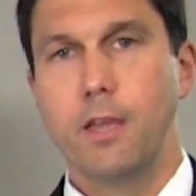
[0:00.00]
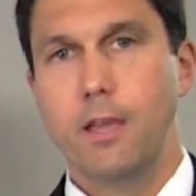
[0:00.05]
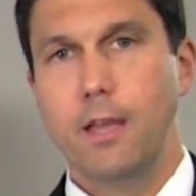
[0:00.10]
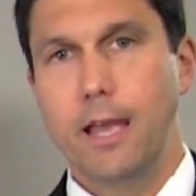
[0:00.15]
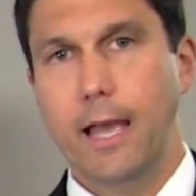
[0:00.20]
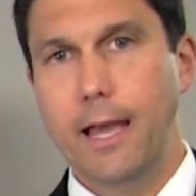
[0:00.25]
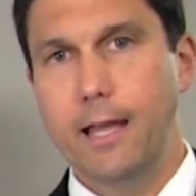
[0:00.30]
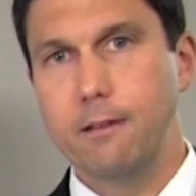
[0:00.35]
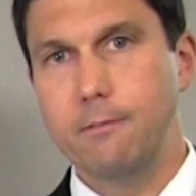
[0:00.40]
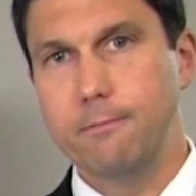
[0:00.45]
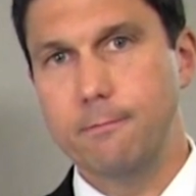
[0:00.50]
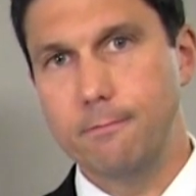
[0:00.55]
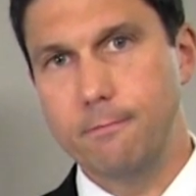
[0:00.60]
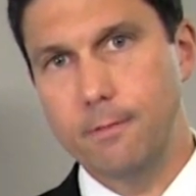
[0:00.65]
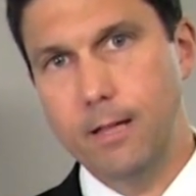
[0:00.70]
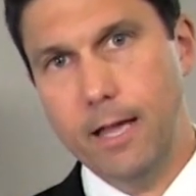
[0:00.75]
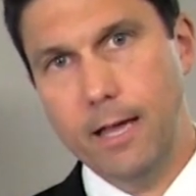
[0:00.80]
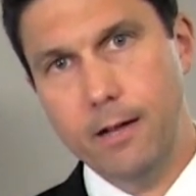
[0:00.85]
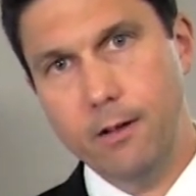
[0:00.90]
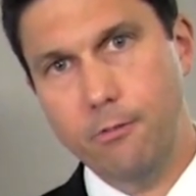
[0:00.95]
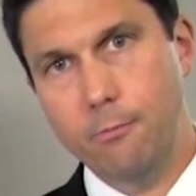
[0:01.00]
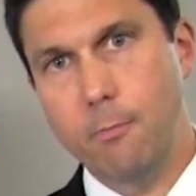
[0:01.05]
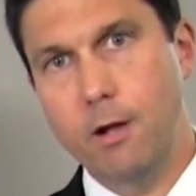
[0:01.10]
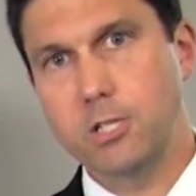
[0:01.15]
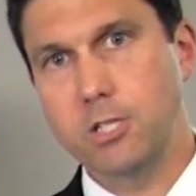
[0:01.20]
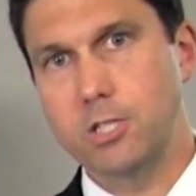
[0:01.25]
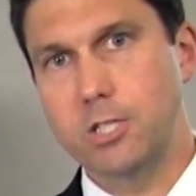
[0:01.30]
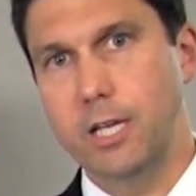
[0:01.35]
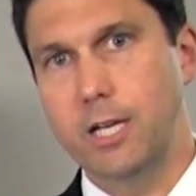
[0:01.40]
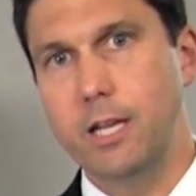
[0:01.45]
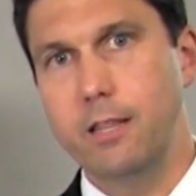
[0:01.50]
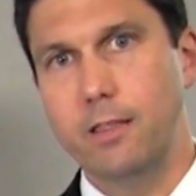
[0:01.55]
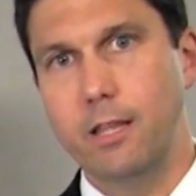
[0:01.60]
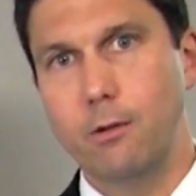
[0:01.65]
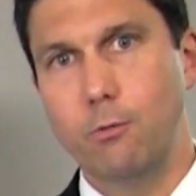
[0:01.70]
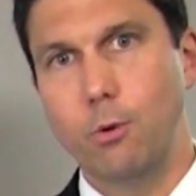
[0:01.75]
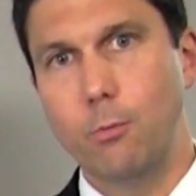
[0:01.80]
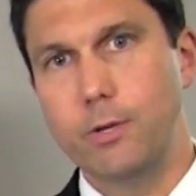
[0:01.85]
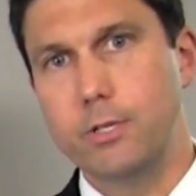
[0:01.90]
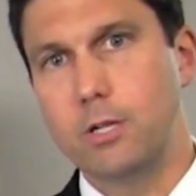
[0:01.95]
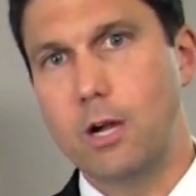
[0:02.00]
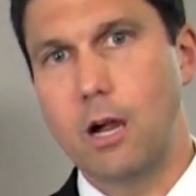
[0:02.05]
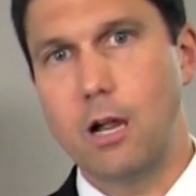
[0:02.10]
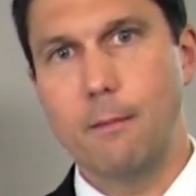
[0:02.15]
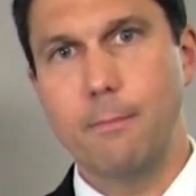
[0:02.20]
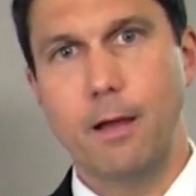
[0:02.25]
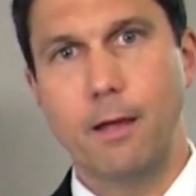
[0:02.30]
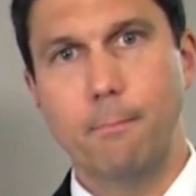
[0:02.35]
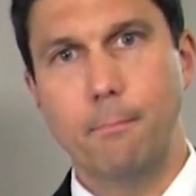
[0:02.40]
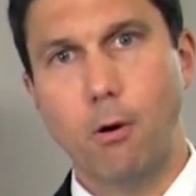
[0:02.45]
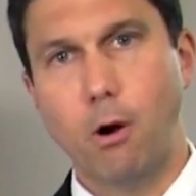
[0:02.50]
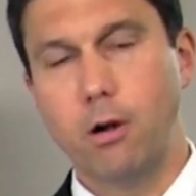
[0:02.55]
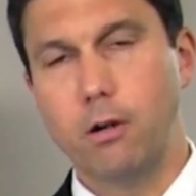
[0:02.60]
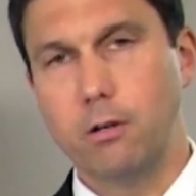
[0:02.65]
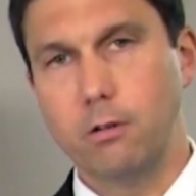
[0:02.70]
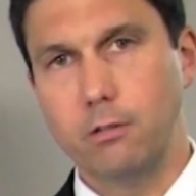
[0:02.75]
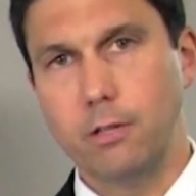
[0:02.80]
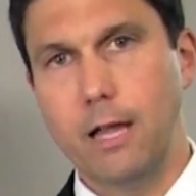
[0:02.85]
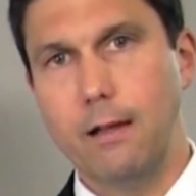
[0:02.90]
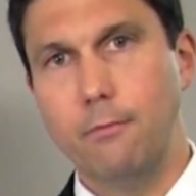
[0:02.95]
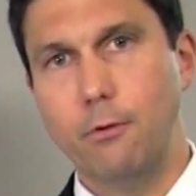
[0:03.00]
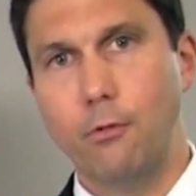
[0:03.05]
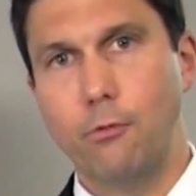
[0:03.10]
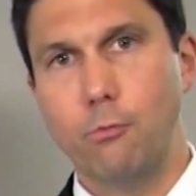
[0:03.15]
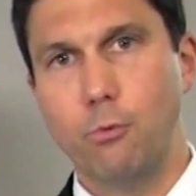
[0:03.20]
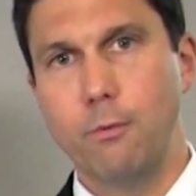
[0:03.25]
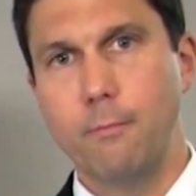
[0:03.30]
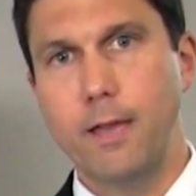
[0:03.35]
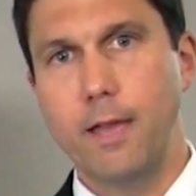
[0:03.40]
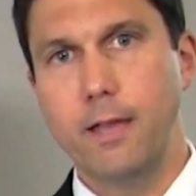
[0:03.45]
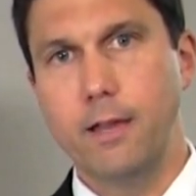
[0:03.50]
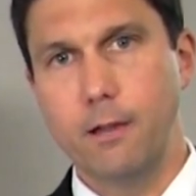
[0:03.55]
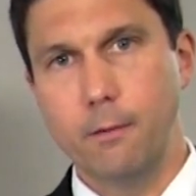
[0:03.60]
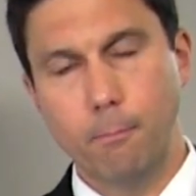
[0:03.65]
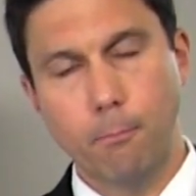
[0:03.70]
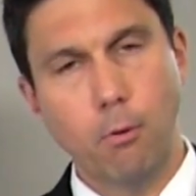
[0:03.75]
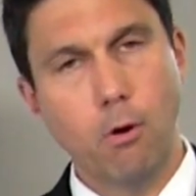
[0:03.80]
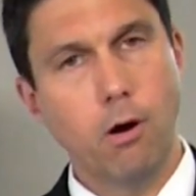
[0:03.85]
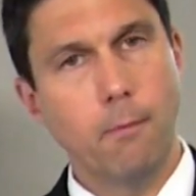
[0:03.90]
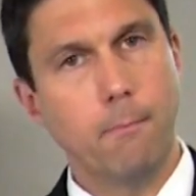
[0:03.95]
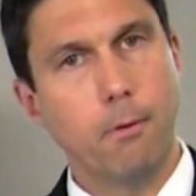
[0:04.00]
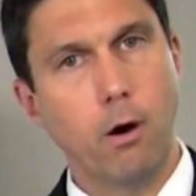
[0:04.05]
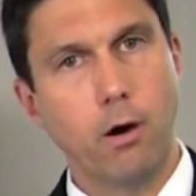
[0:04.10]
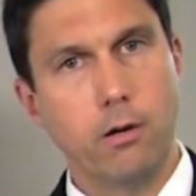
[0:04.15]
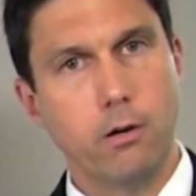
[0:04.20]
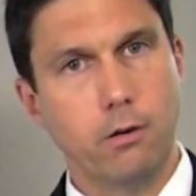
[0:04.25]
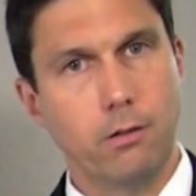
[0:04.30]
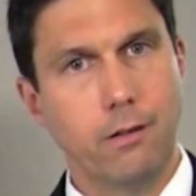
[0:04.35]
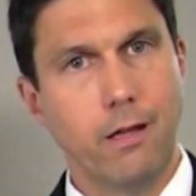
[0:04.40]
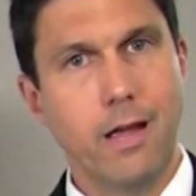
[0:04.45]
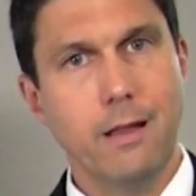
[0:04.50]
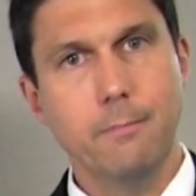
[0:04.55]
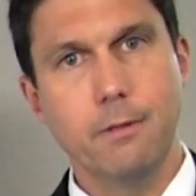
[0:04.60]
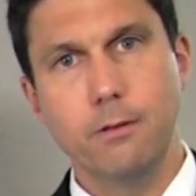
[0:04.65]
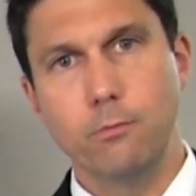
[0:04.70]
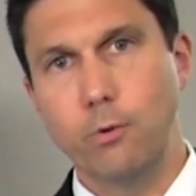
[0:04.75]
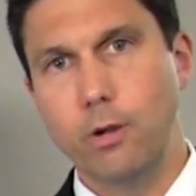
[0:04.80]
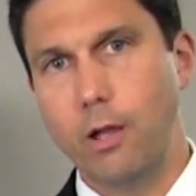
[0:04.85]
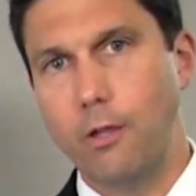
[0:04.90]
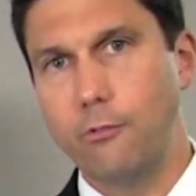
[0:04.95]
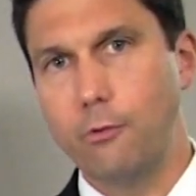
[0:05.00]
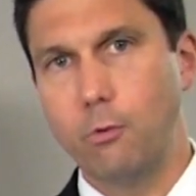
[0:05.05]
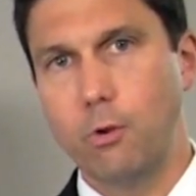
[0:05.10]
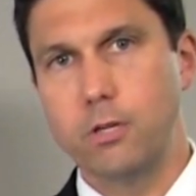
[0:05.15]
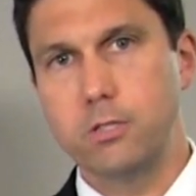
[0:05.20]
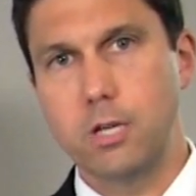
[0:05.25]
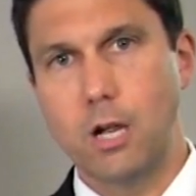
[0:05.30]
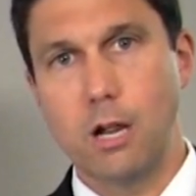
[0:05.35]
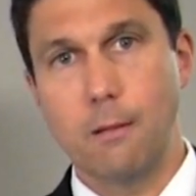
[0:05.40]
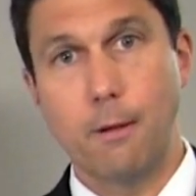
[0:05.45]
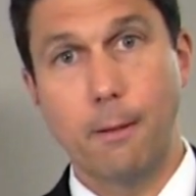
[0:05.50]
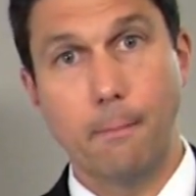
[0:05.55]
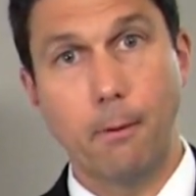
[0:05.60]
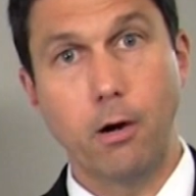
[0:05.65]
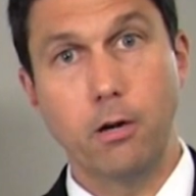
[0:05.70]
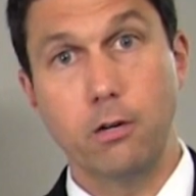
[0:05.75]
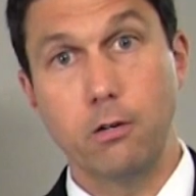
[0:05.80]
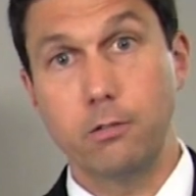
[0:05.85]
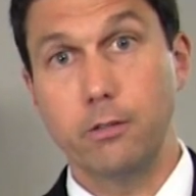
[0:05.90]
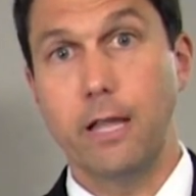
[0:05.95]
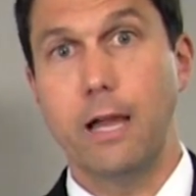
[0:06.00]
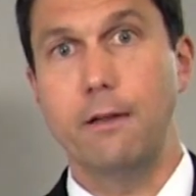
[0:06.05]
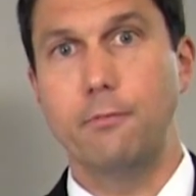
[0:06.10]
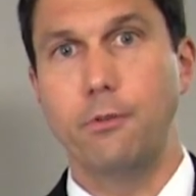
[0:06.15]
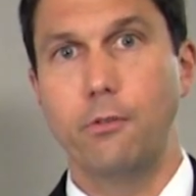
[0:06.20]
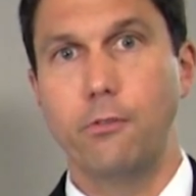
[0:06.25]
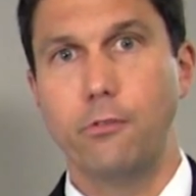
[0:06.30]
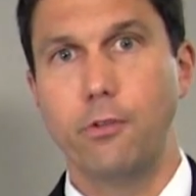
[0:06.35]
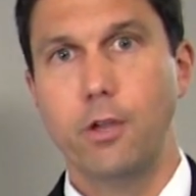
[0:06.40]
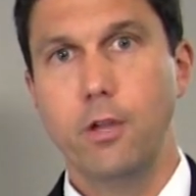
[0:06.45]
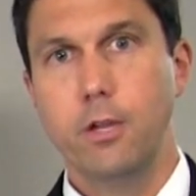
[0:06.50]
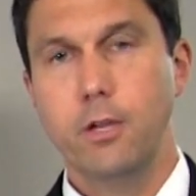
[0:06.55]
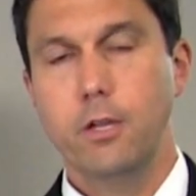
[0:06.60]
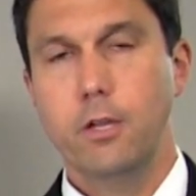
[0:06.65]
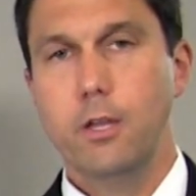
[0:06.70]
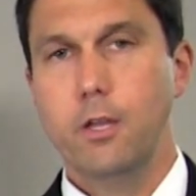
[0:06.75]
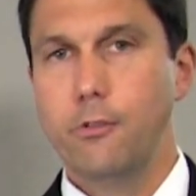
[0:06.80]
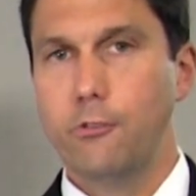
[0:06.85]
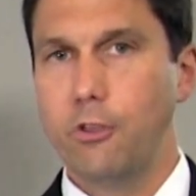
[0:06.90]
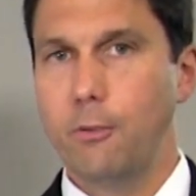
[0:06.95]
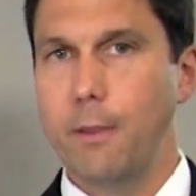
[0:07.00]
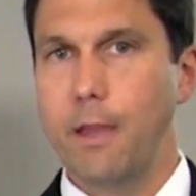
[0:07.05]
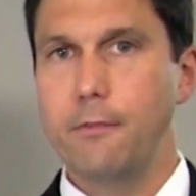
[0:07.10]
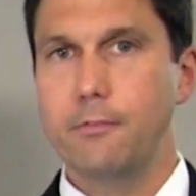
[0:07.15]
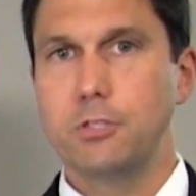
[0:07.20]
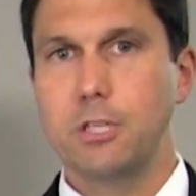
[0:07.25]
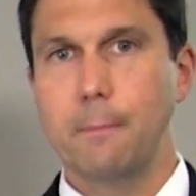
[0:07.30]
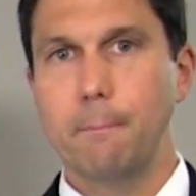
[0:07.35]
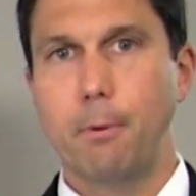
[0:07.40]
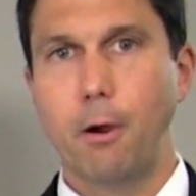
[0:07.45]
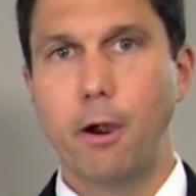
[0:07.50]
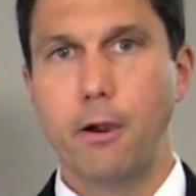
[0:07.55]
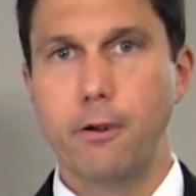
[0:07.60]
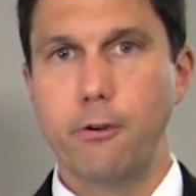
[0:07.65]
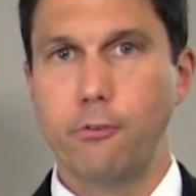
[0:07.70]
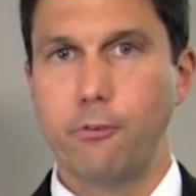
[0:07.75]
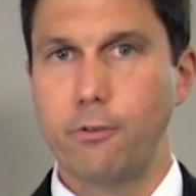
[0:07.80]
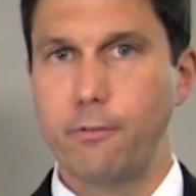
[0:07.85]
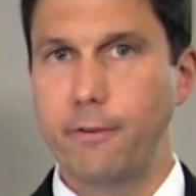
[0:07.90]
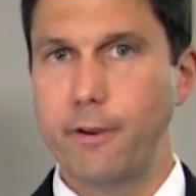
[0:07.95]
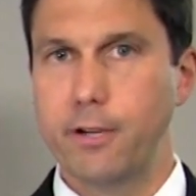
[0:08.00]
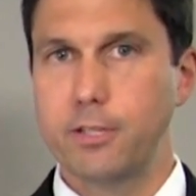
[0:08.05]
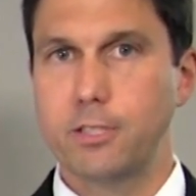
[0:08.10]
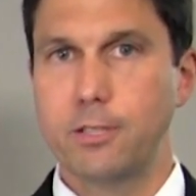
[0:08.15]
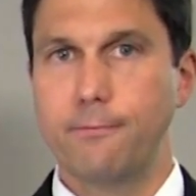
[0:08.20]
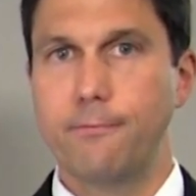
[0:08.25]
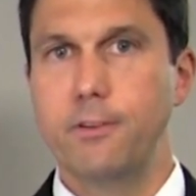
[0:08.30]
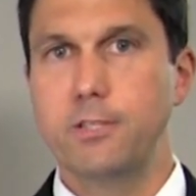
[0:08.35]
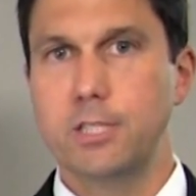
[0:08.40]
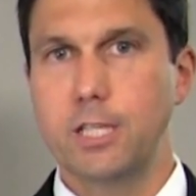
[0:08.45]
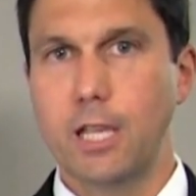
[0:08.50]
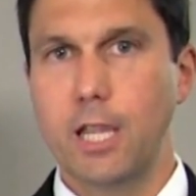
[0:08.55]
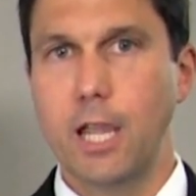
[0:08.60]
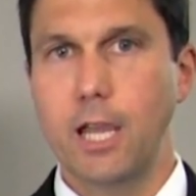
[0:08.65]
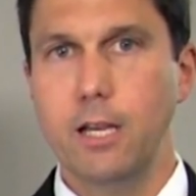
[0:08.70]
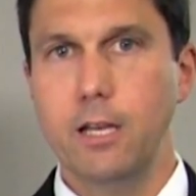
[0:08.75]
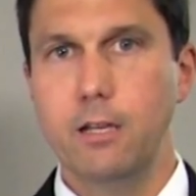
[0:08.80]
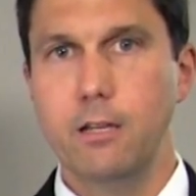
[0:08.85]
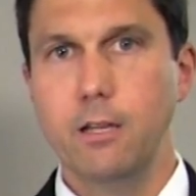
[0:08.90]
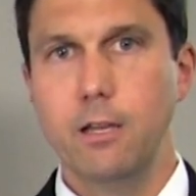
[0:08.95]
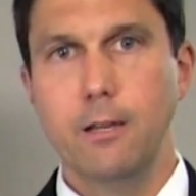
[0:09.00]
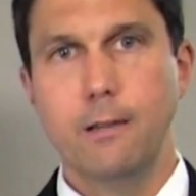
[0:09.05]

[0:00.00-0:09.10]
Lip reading: And as much as anything, when we talk about partner levels, or partner alignment, we also want to talk about partner levels. So you may have some partners that are very sophisticated.